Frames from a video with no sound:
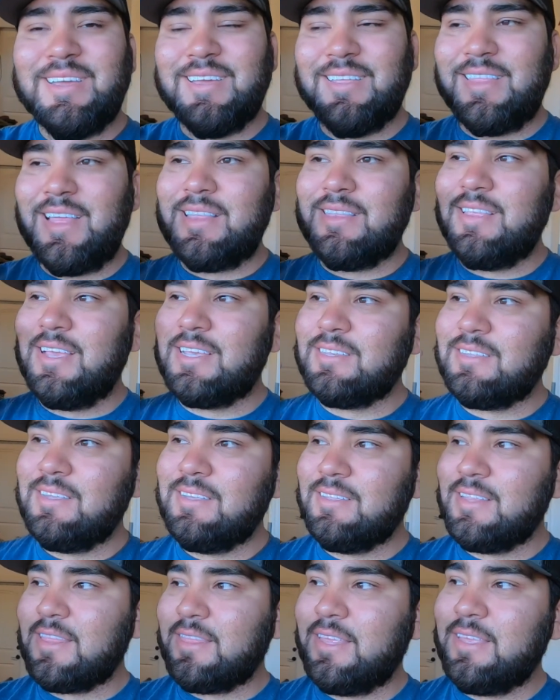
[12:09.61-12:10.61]
because
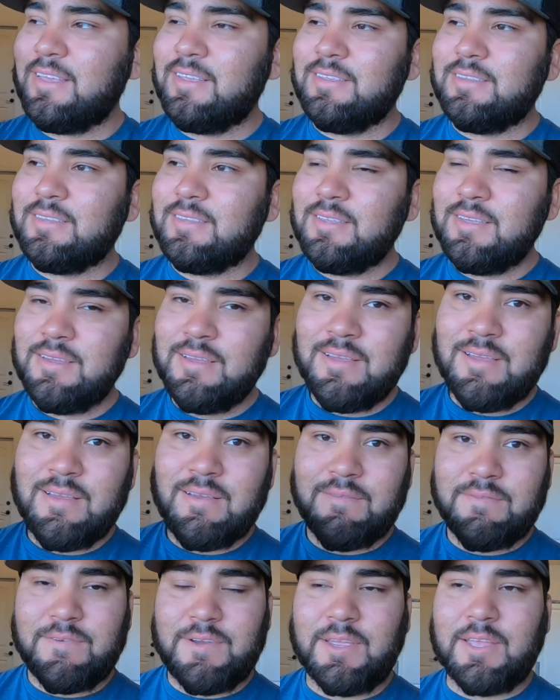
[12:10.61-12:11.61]
that thing is
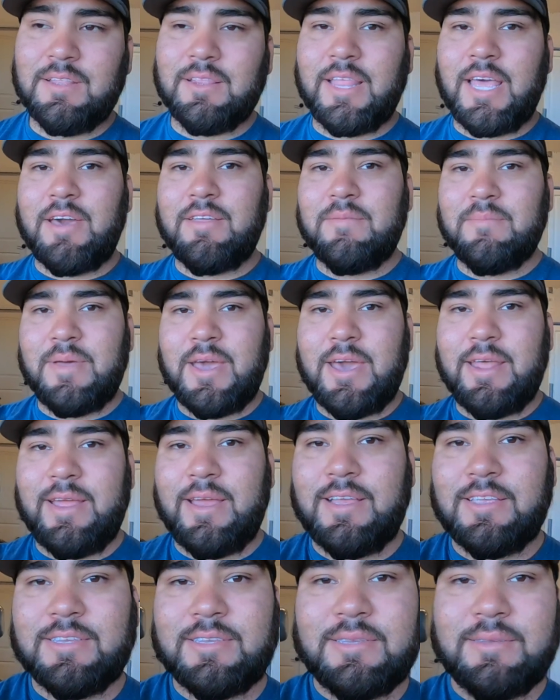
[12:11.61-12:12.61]
freaking loud and
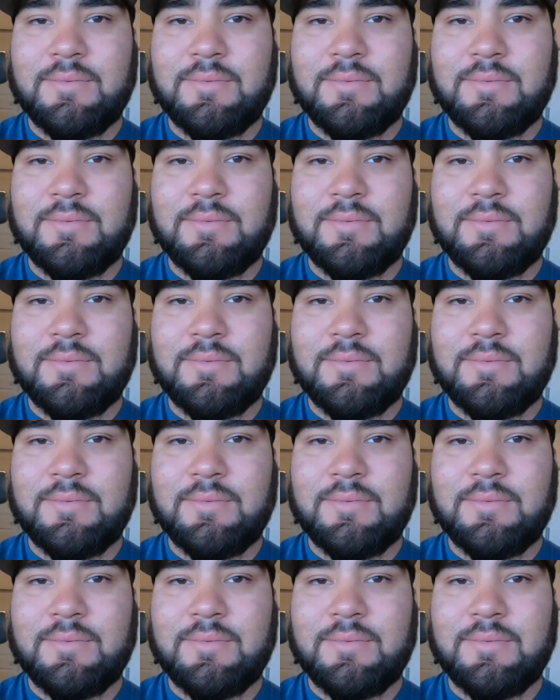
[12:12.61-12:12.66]
badass.